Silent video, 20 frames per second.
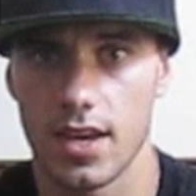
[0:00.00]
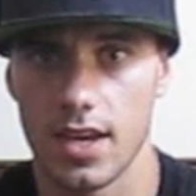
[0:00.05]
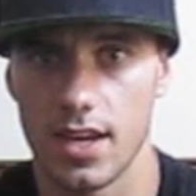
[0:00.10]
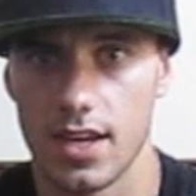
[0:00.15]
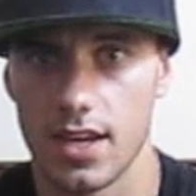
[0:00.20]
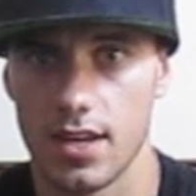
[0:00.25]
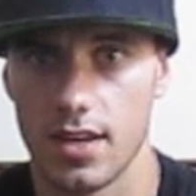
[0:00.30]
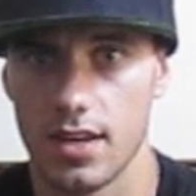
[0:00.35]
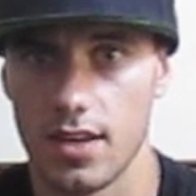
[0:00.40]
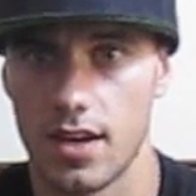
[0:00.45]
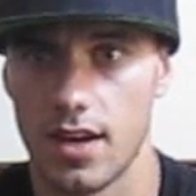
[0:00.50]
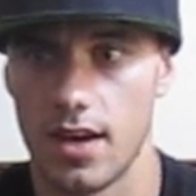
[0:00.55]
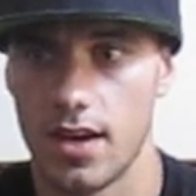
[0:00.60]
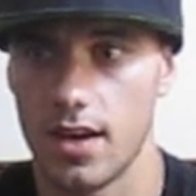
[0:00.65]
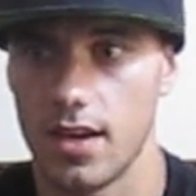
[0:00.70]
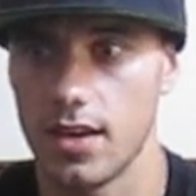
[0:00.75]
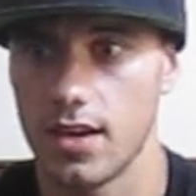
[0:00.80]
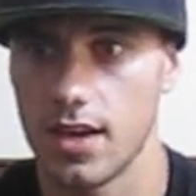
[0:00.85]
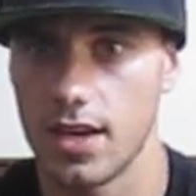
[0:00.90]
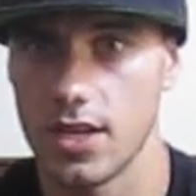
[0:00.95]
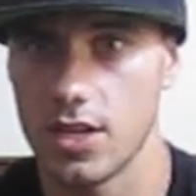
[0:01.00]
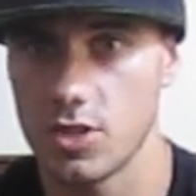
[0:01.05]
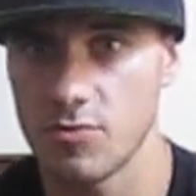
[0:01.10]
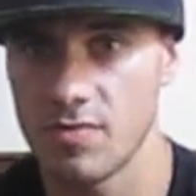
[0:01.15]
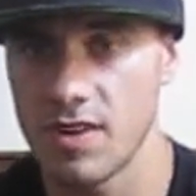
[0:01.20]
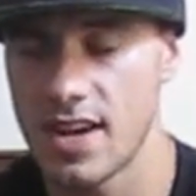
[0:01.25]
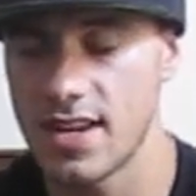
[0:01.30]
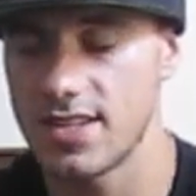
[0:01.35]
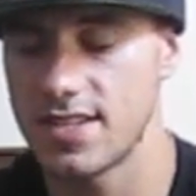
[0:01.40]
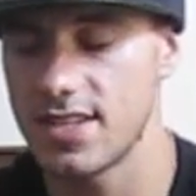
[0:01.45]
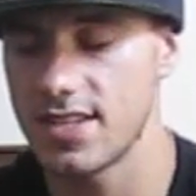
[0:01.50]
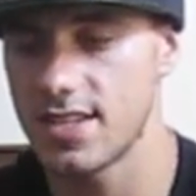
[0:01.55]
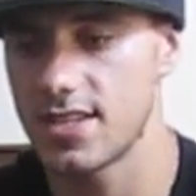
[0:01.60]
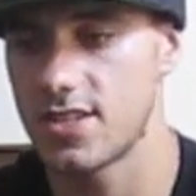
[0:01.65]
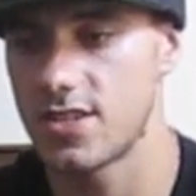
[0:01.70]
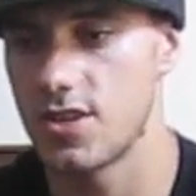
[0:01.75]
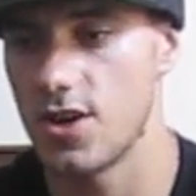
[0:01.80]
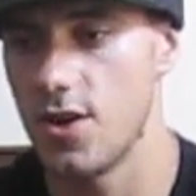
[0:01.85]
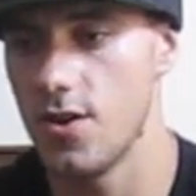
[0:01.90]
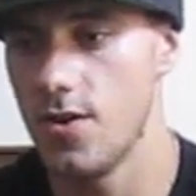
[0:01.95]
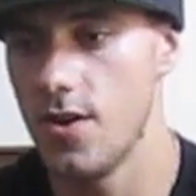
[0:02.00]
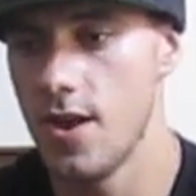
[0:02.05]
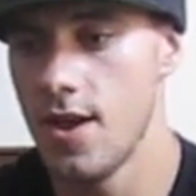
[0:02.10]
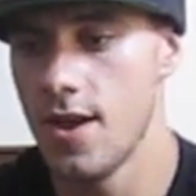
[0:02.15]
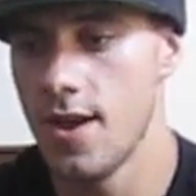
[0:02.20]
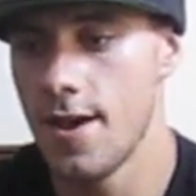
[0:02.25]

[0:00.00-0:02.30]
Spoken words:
in gymnastics. So